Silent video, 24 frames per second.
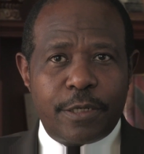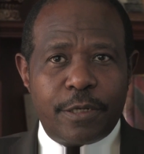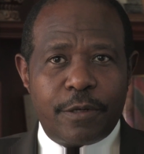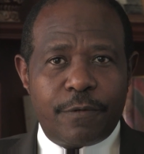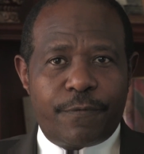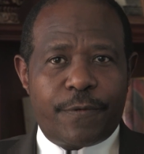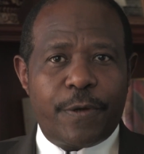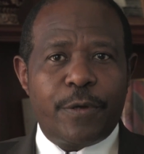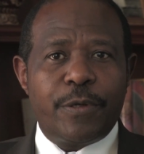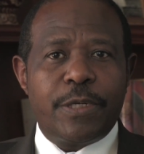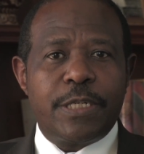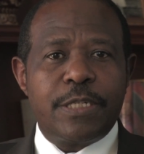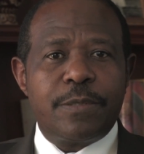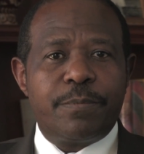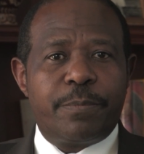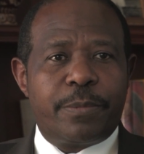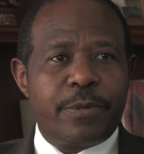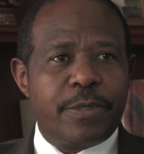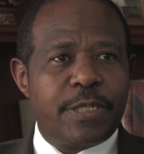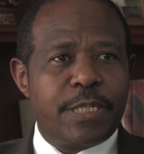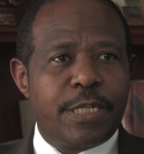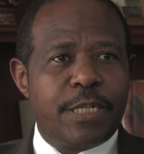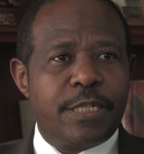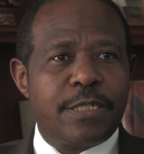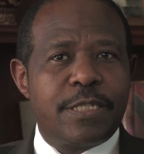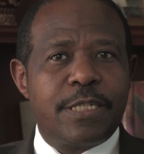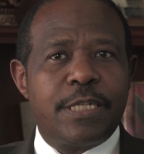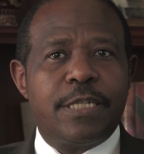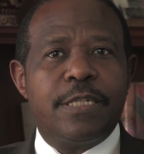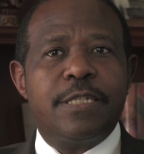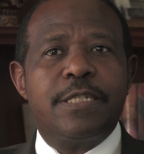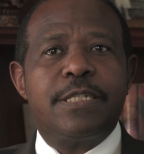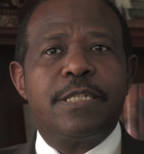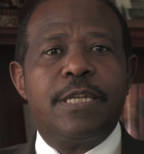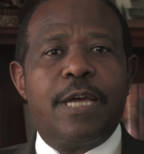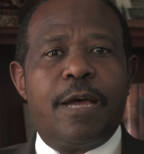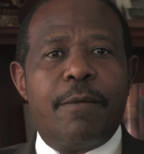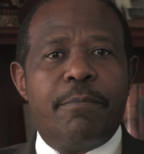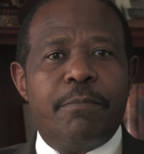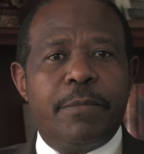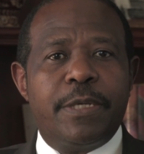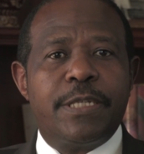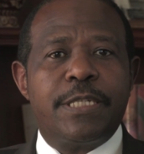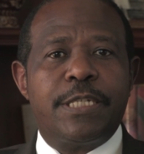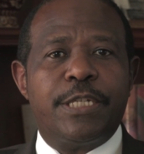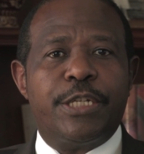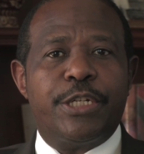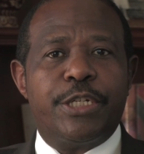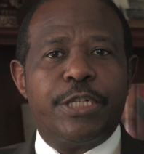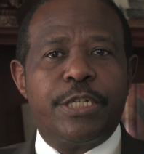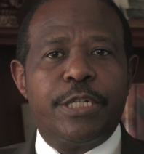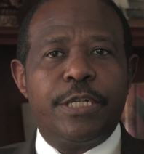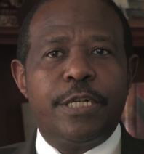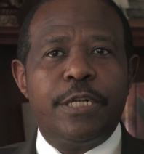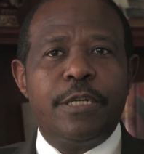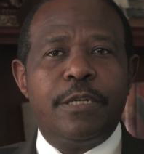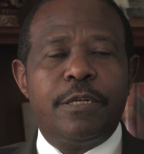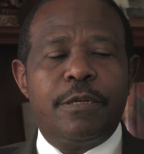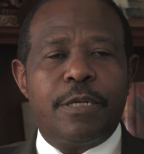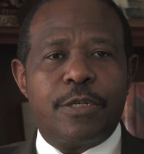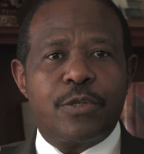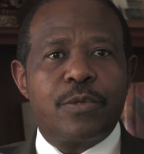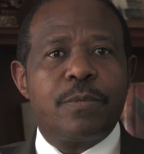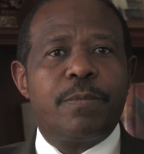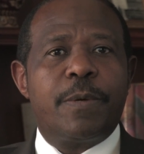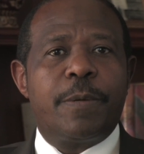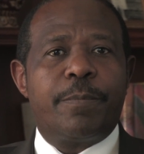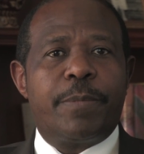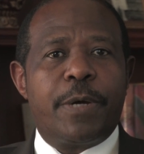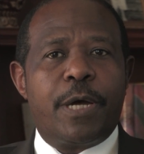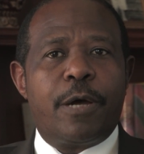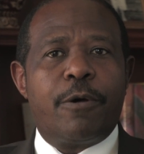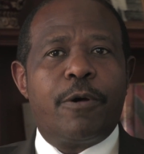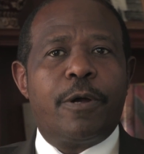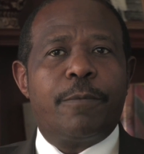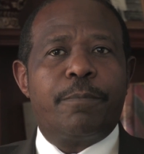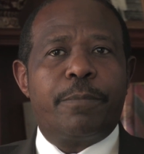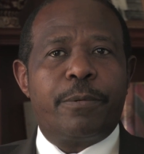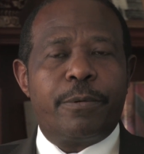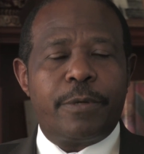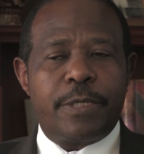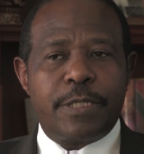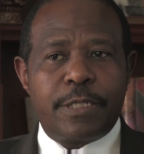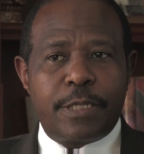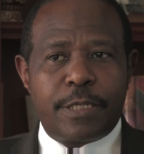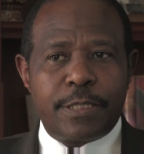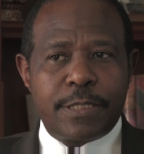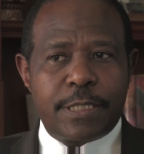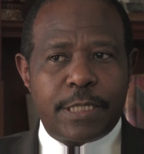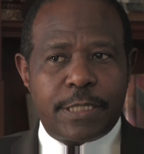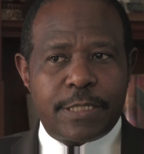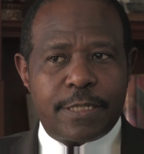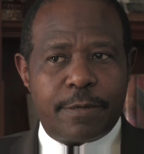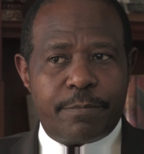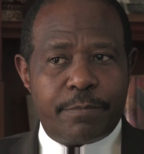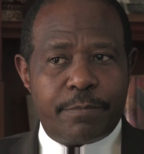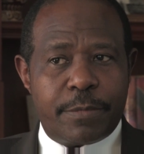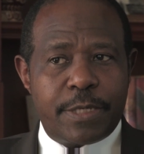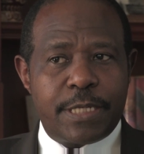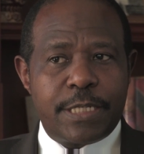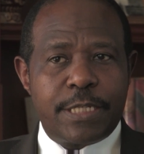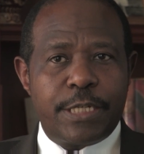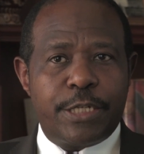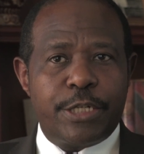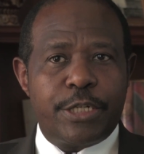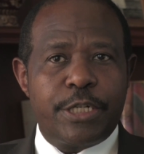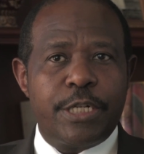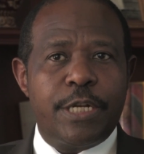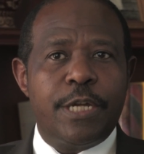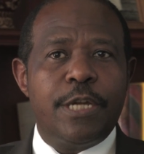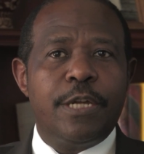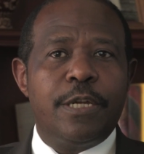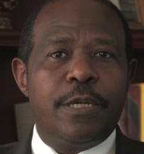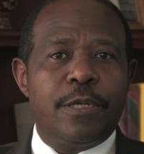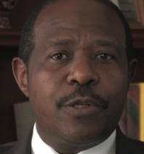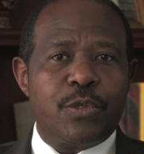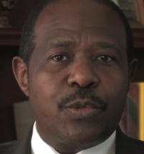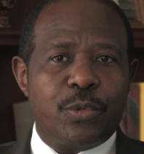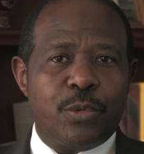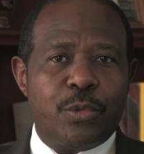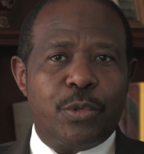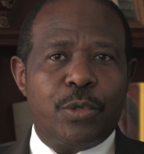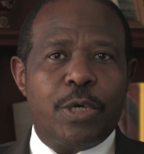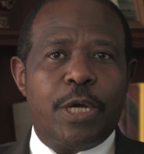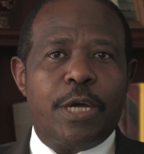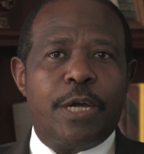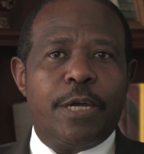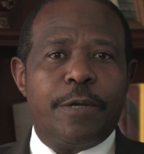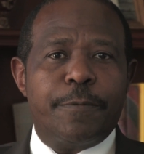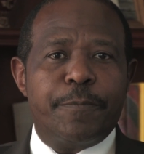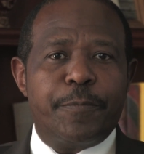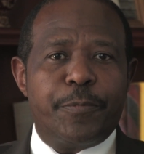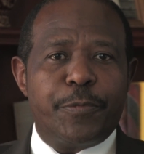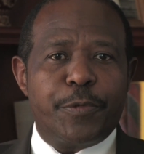If a US president sends a message, a superpower president sends a message to a